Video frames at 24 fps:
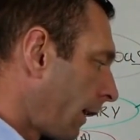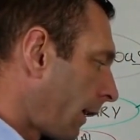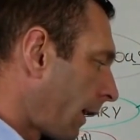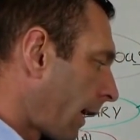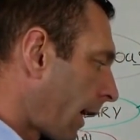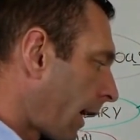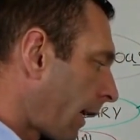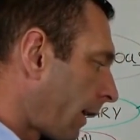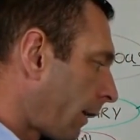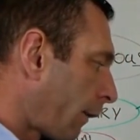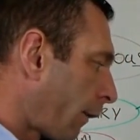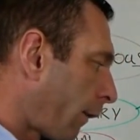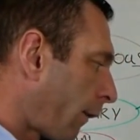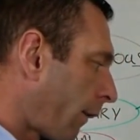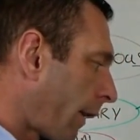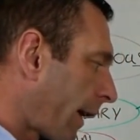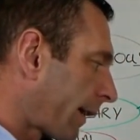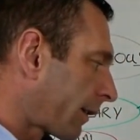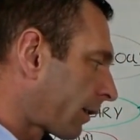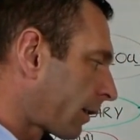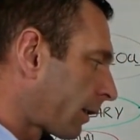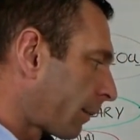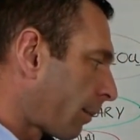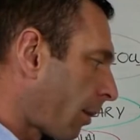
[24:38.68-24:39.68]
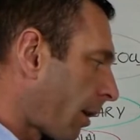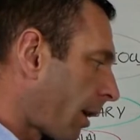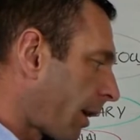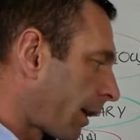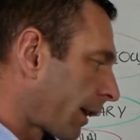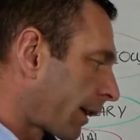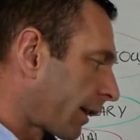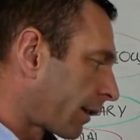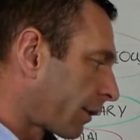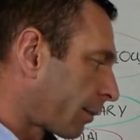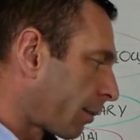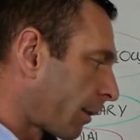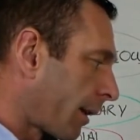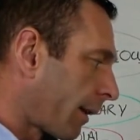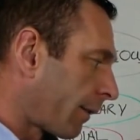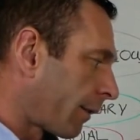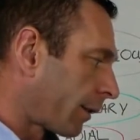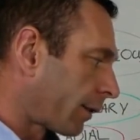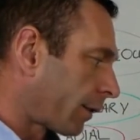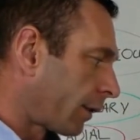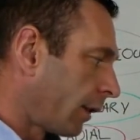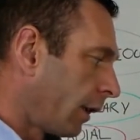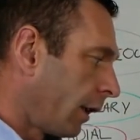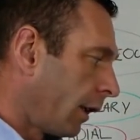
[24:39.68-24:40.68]
And flexor pollicis
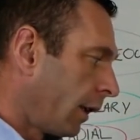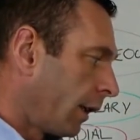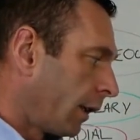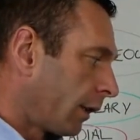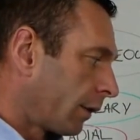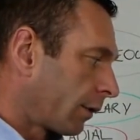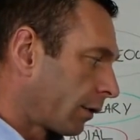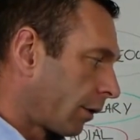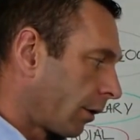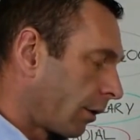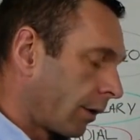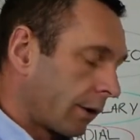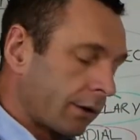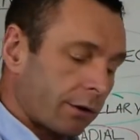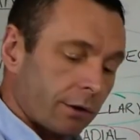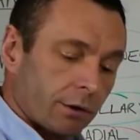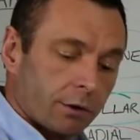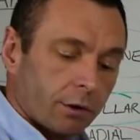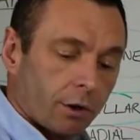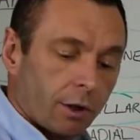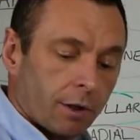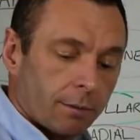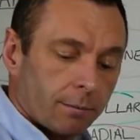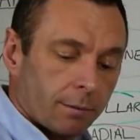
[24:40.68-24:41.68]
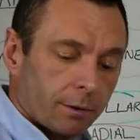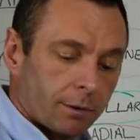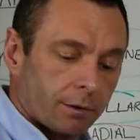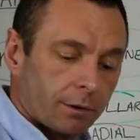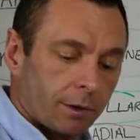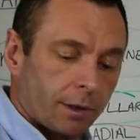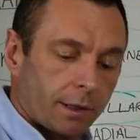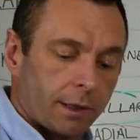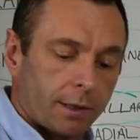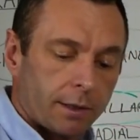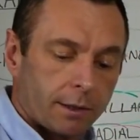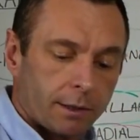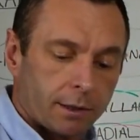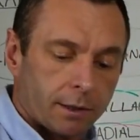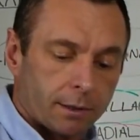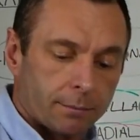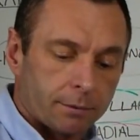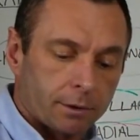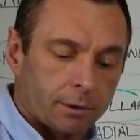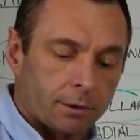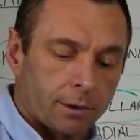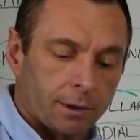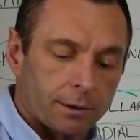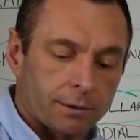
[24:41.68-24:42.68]
brevis, so it's a short muscle here that
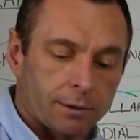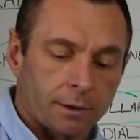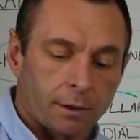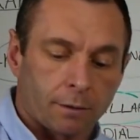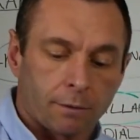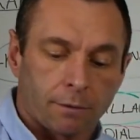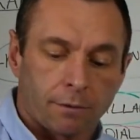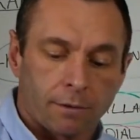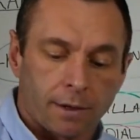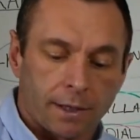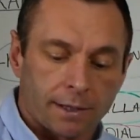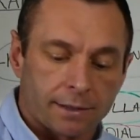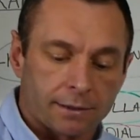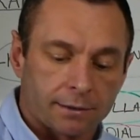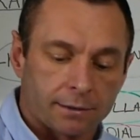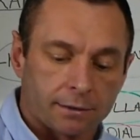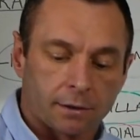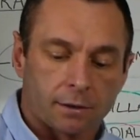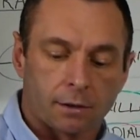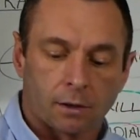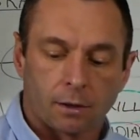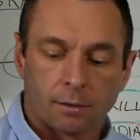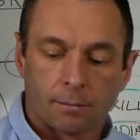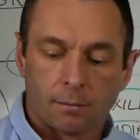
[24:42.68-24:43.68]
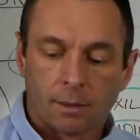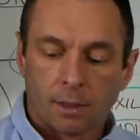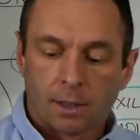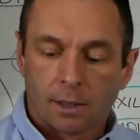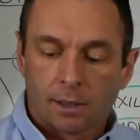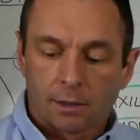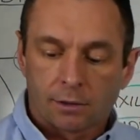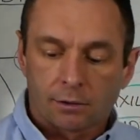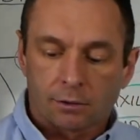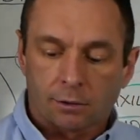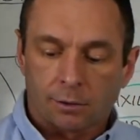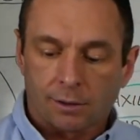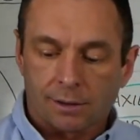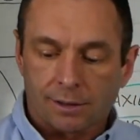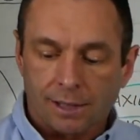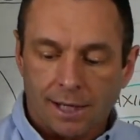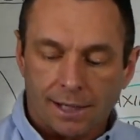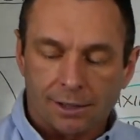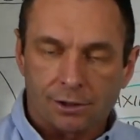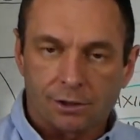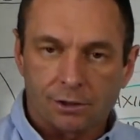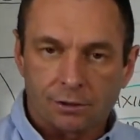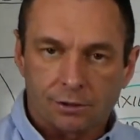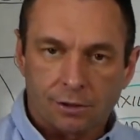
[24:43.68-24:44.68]
comes across there and flexes the thumb, so it
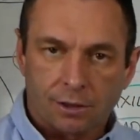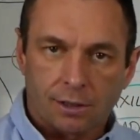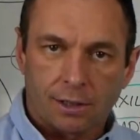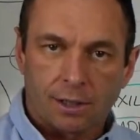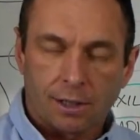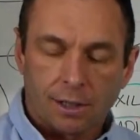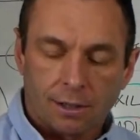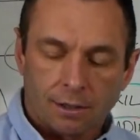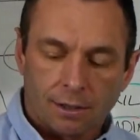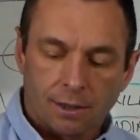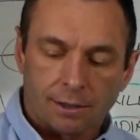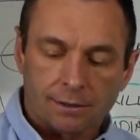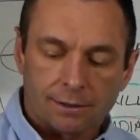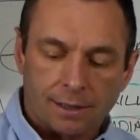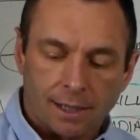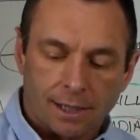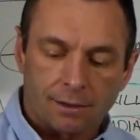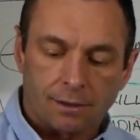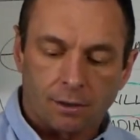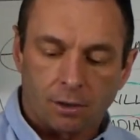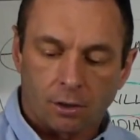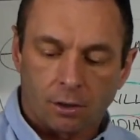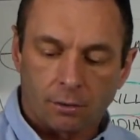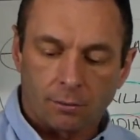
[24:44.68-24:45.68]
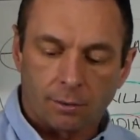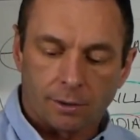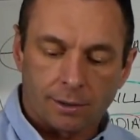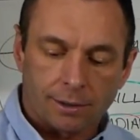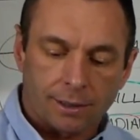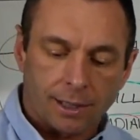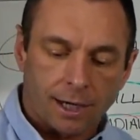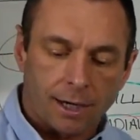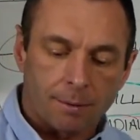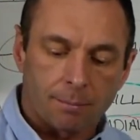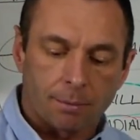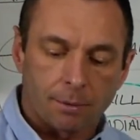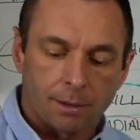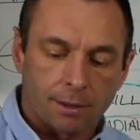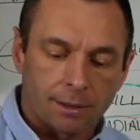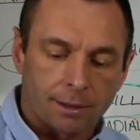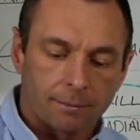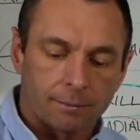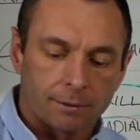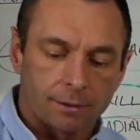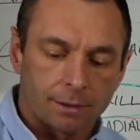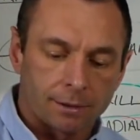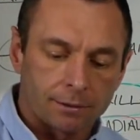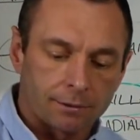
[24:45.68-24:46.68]
attaches in here like that along where the carpal
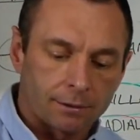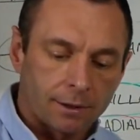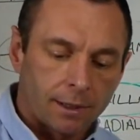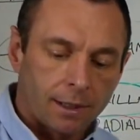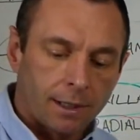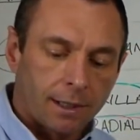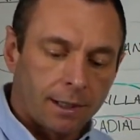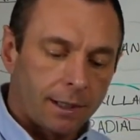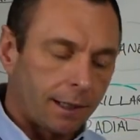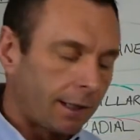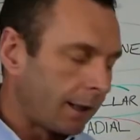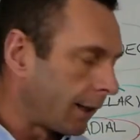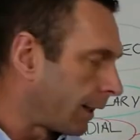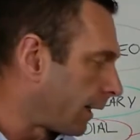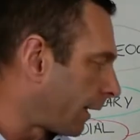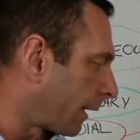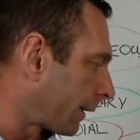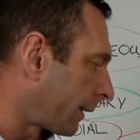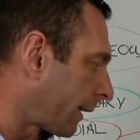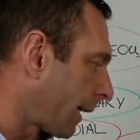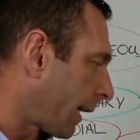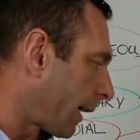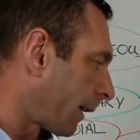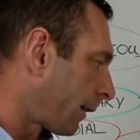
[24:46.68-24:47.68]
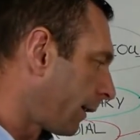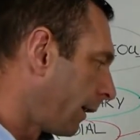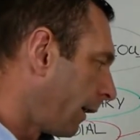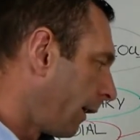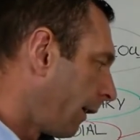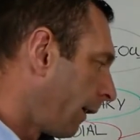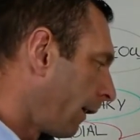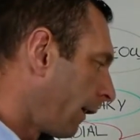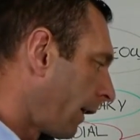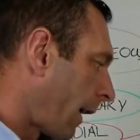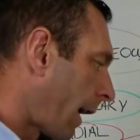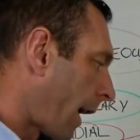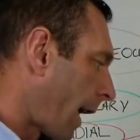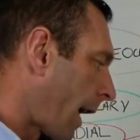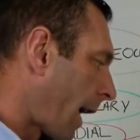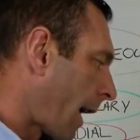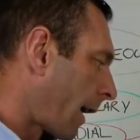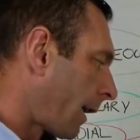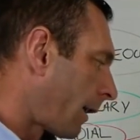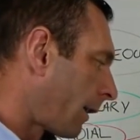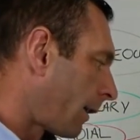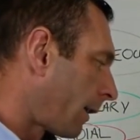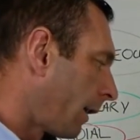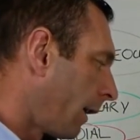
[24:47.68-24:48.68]
ligament is, in like that.
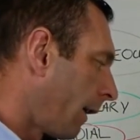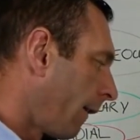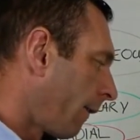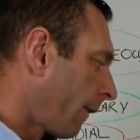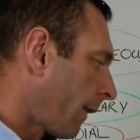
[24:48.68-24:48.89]
And